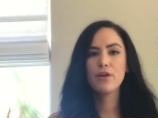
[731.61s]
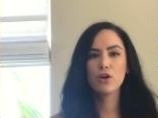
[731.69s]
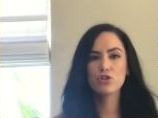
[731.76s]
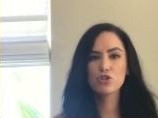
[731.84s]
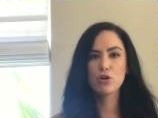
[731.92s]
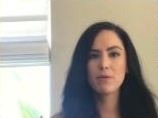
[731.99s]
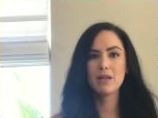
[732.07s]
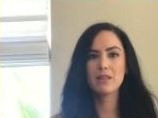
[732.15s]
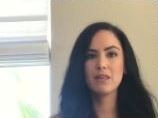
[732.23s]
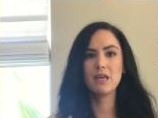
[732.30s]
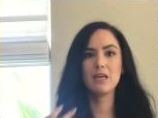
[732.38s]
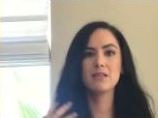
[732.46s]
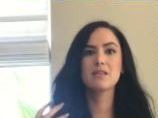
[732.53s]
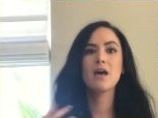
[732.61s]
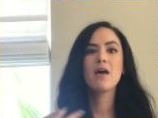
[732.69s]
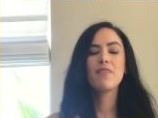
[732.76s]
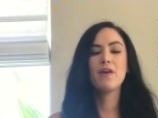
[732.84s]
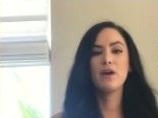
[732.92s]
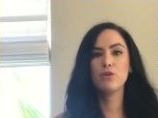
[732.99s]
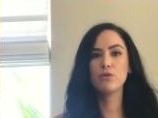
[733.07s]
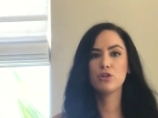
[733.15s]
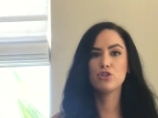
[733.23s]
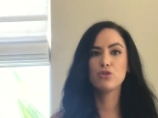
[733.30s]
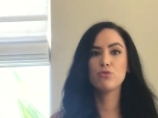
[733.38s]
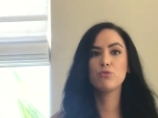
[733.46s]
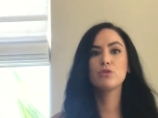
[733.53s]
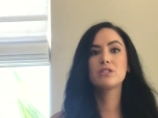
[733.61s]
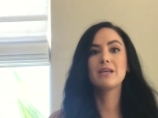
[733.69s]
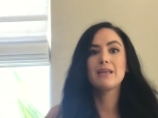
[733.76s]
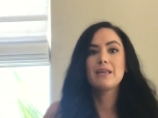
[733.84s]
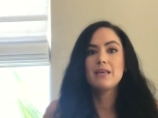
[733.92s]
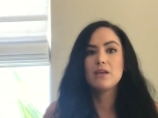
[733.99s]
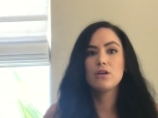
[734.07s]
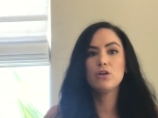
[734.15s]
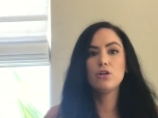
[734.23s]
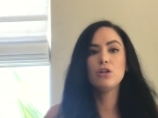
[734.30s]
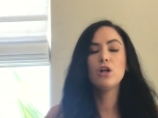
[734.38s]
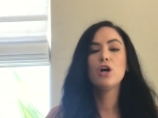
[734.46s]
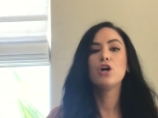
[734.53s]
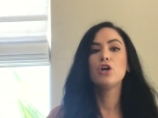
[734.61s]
There are so many things that you can do to heal